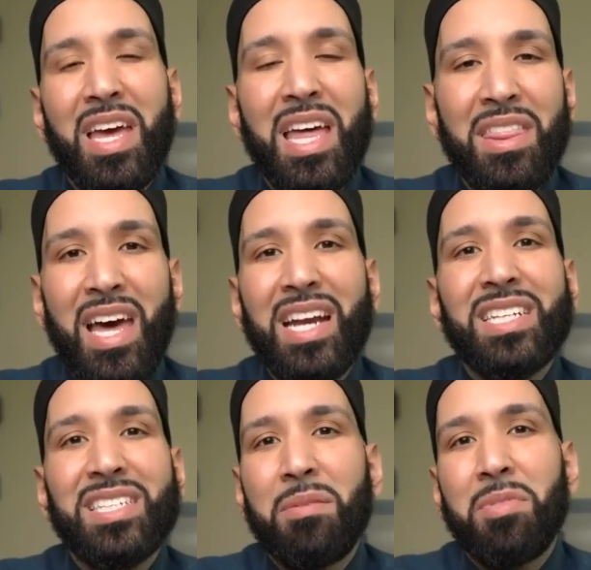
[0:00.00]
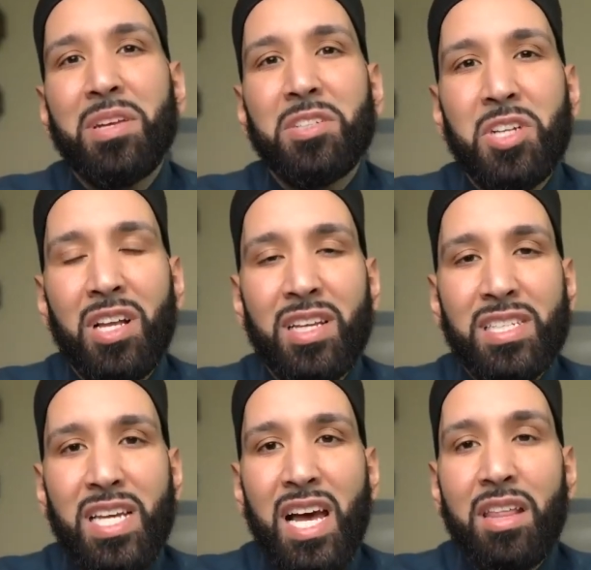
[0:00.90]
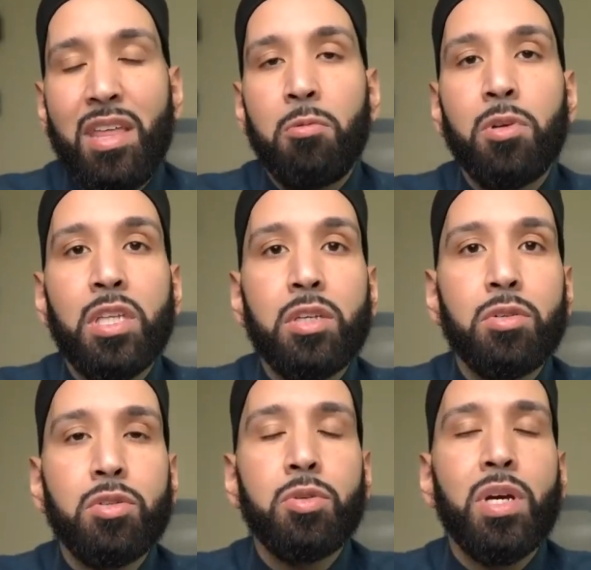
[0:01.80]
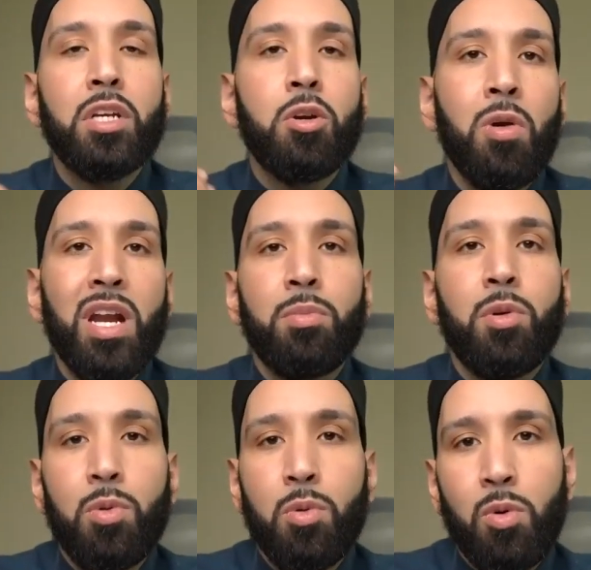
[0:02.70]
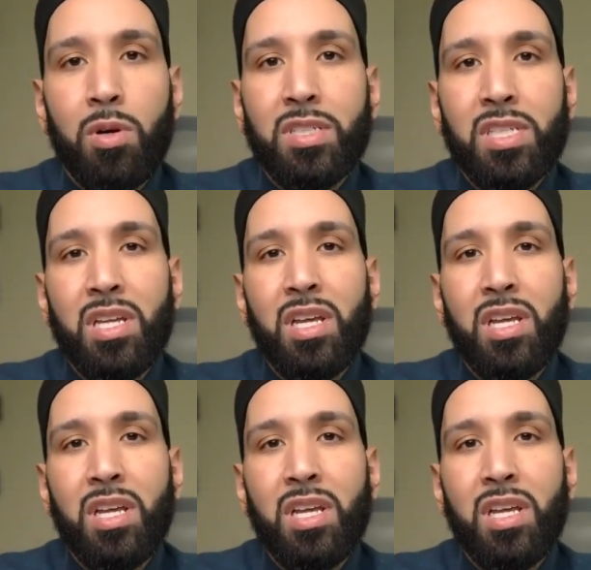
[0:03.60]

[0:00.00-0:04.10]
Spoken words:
and that is something, inshallah ta'ala, that will yield you incredible rewards